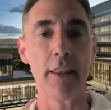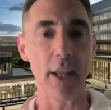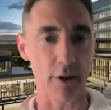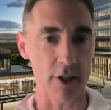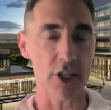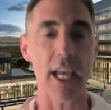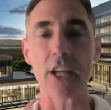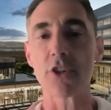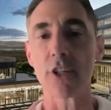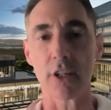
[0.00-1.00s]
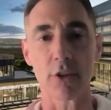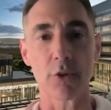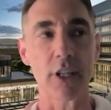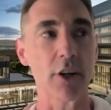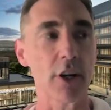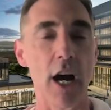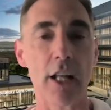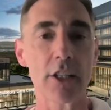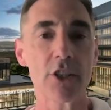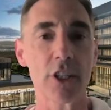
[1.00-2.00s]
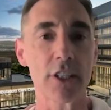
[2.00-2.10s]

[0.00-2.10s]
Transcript: their education, including their college.